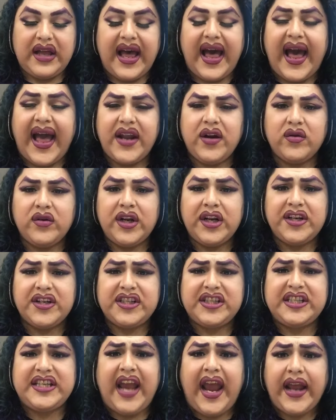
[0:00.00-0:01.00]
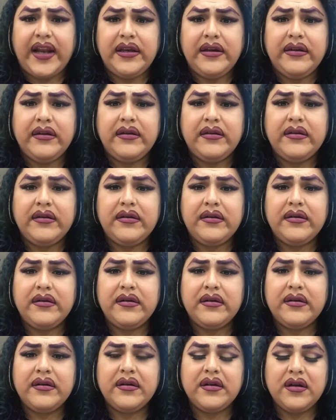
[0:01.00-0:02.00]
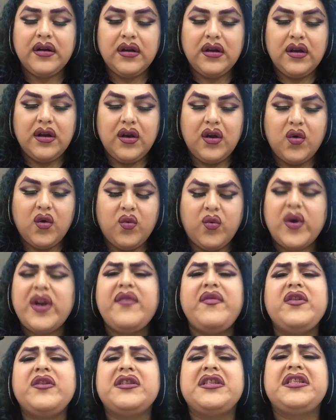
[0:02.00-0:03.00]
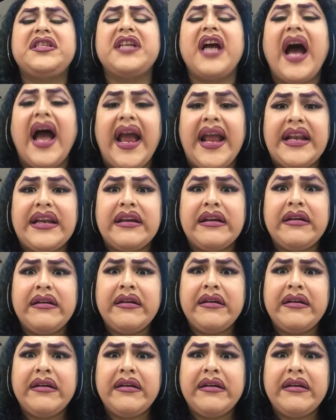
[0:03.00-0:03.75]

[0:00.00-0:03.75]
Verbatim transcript: I don't understand. What have you done?